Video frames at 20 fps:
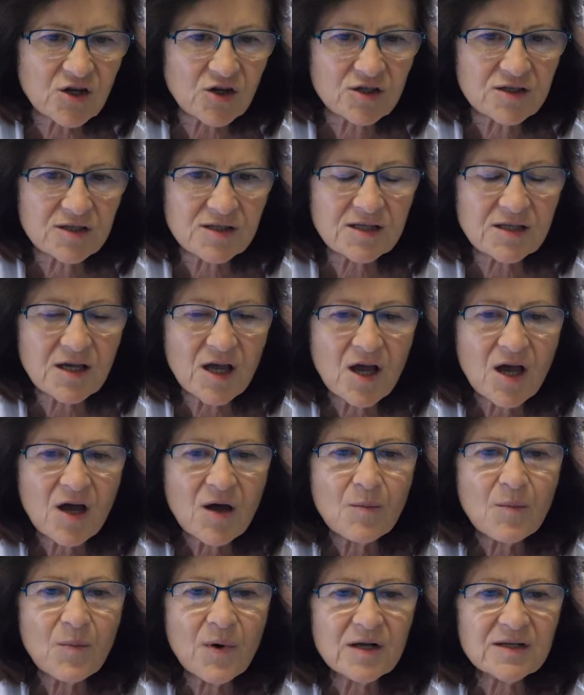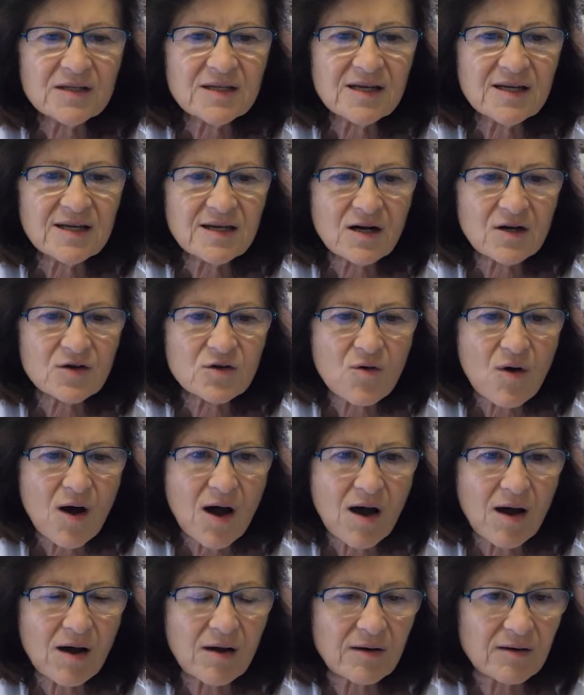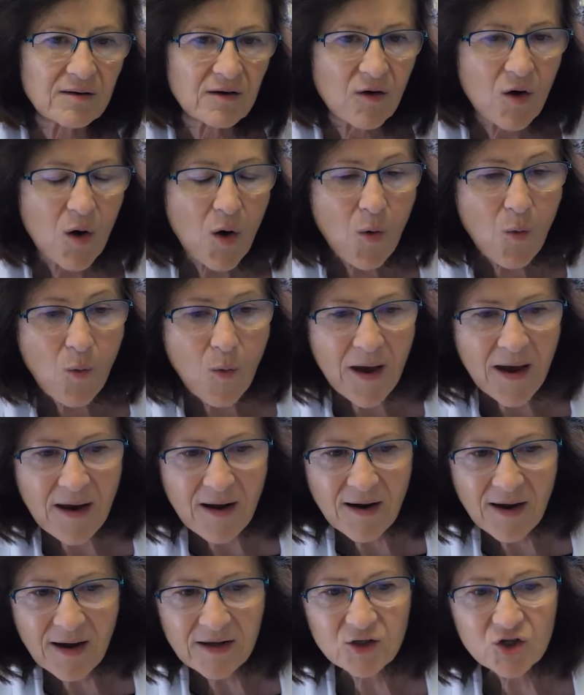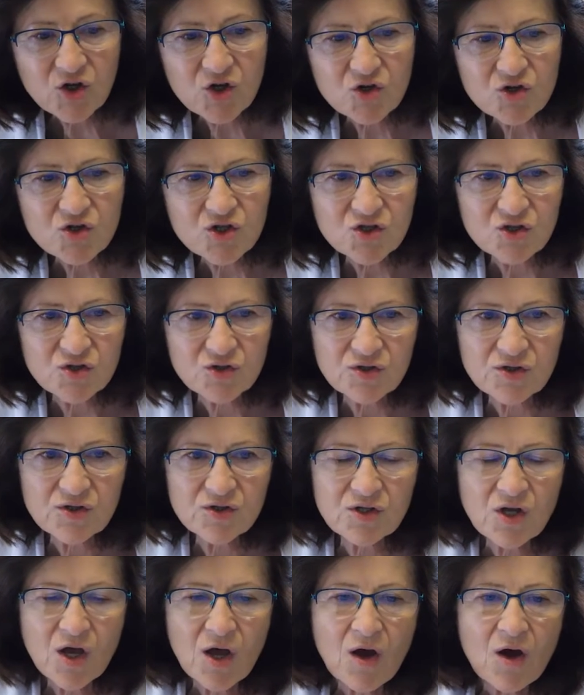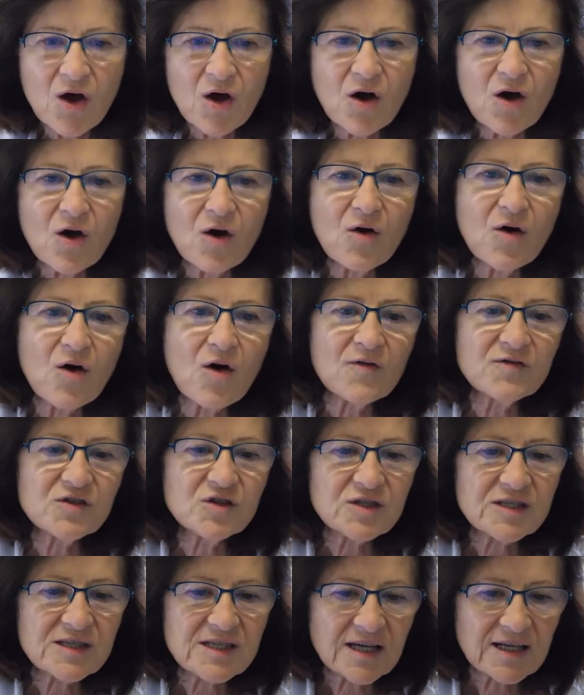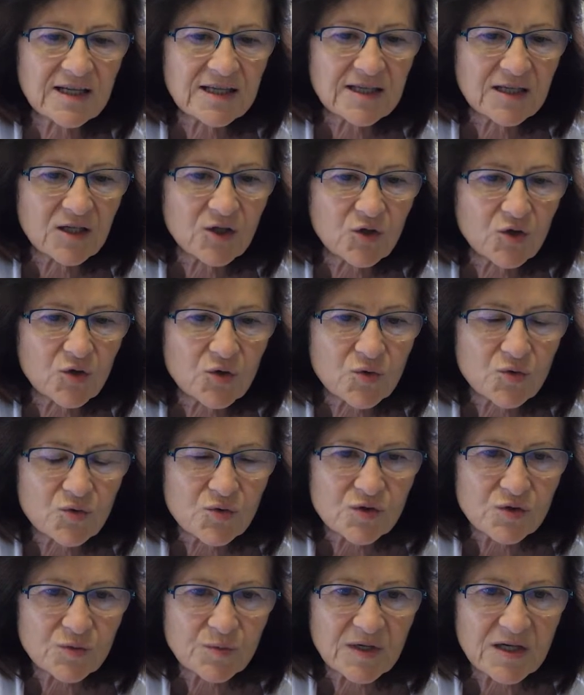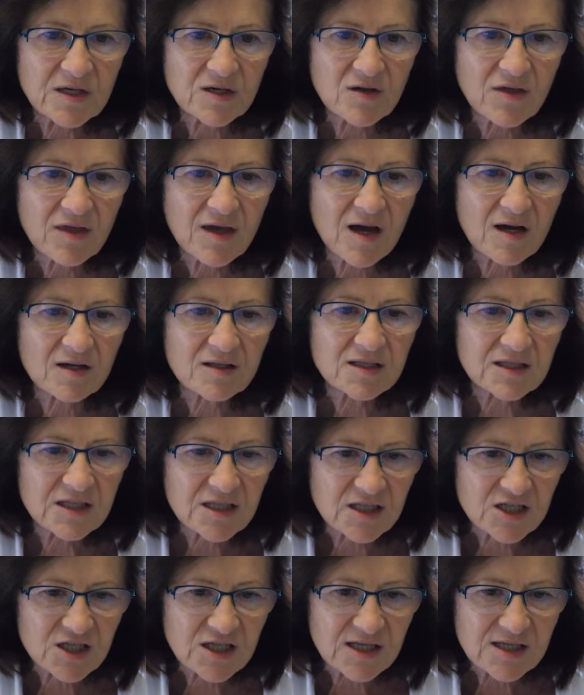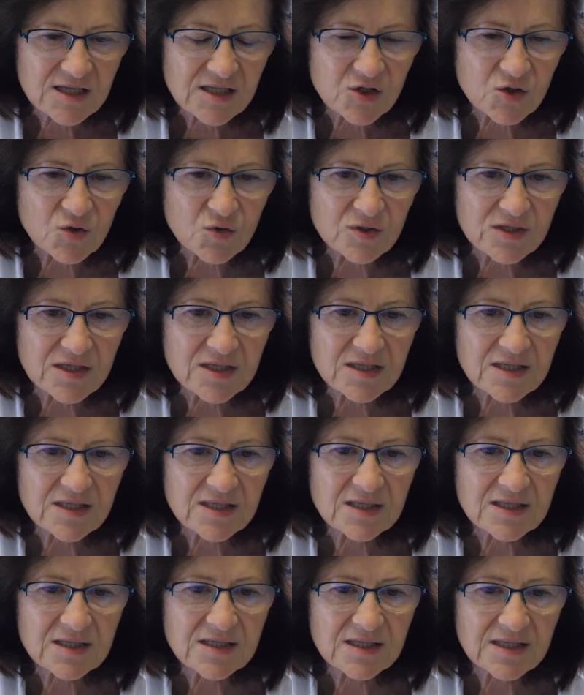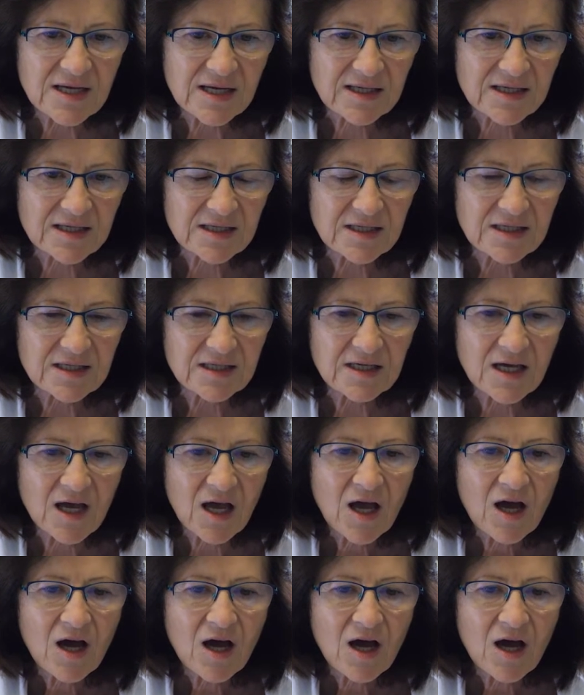DOT, but here you are aware and cautious of the technique used because the antigens used in technique